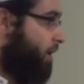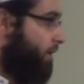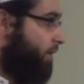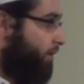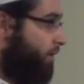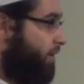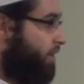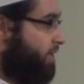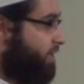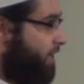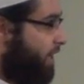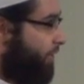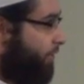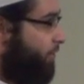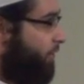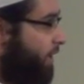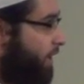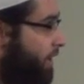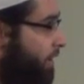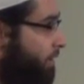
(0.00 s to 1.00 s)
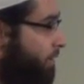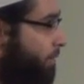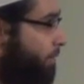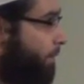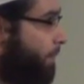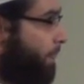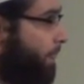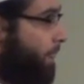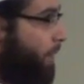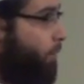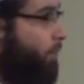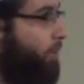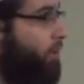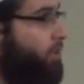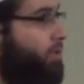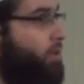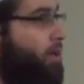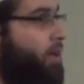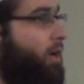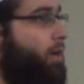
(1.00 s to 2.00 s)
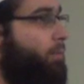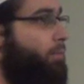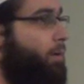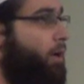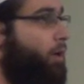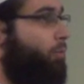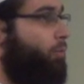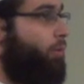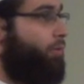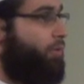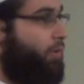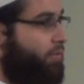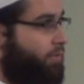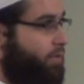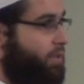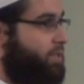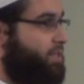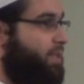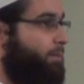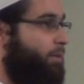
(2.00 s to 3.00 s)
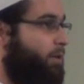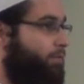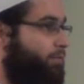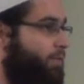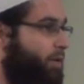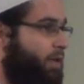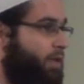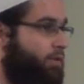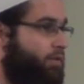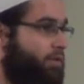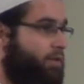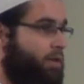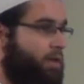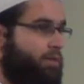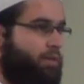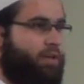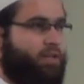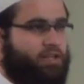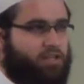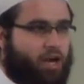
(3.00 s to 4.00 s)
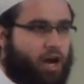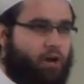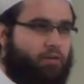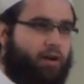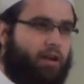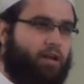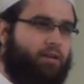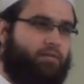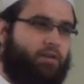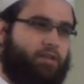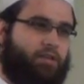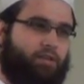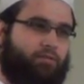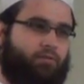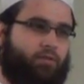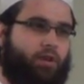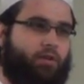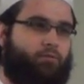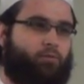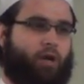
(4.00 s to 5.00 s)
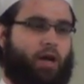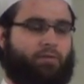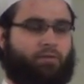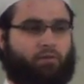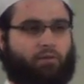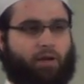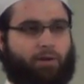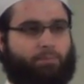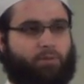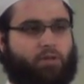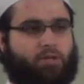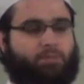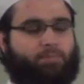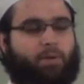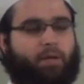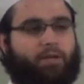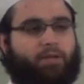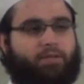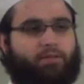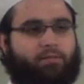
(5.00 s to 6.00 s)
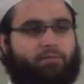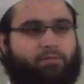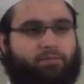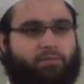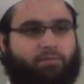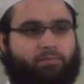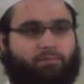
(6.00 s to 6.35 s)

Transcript: There is nothing that we can talk about within the Islamic faith that is not relevant if you, if you have the right perspective.